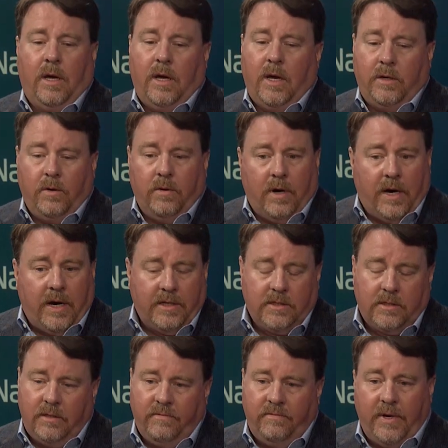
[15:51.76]
across
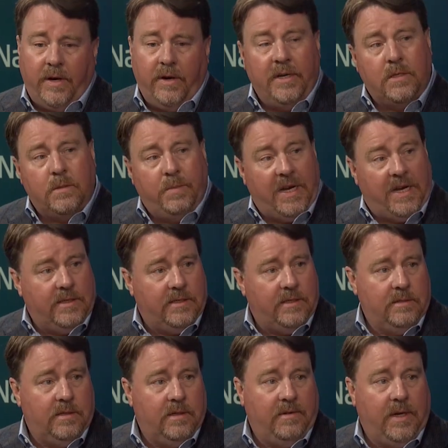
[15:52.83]
the various
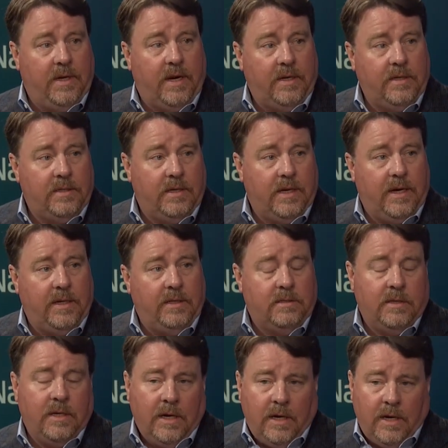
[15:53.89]
basins of the United
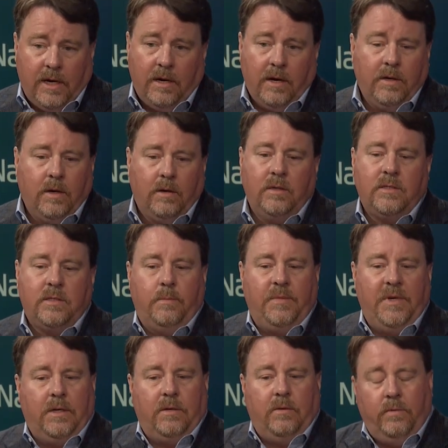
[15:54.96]
States. And our goal is to
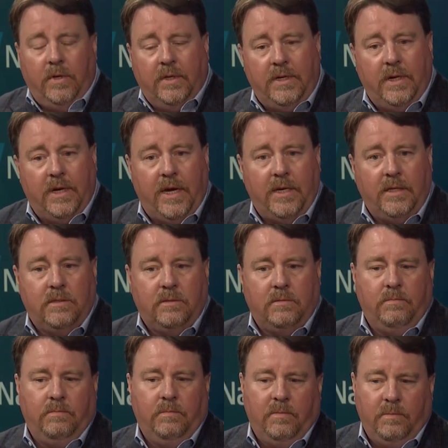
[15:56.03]
build a really nice
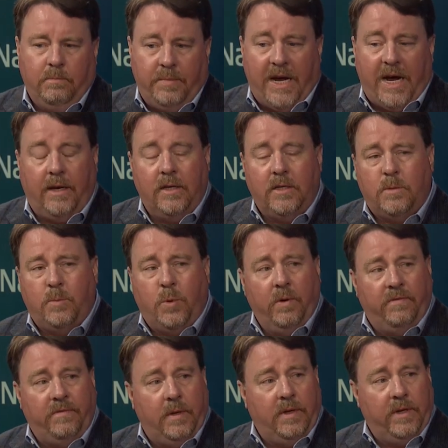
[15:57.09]
balanced
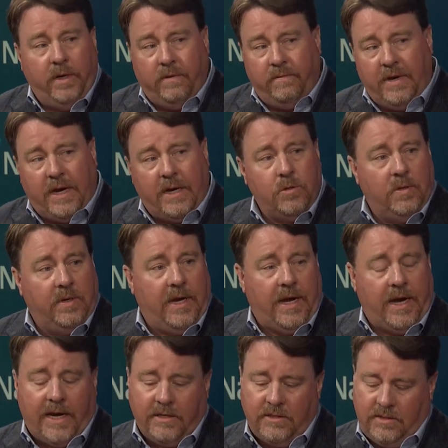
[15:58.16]
portfolio of natural
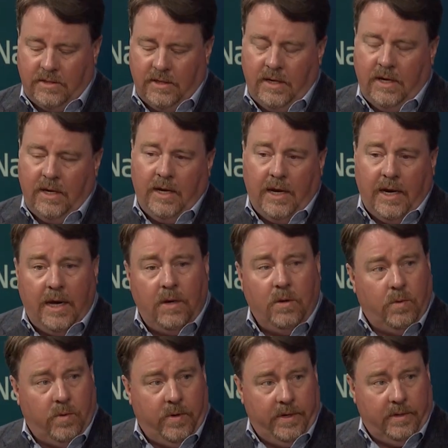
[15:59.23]
gas and
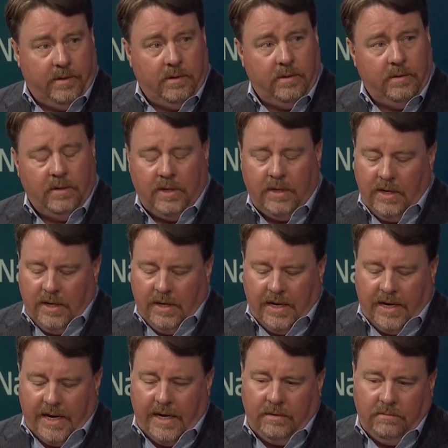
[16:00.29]
oil
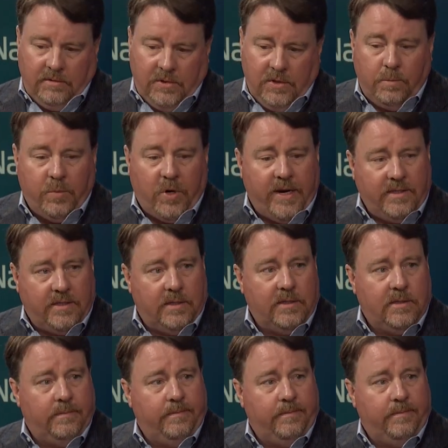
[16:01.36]
at good prices.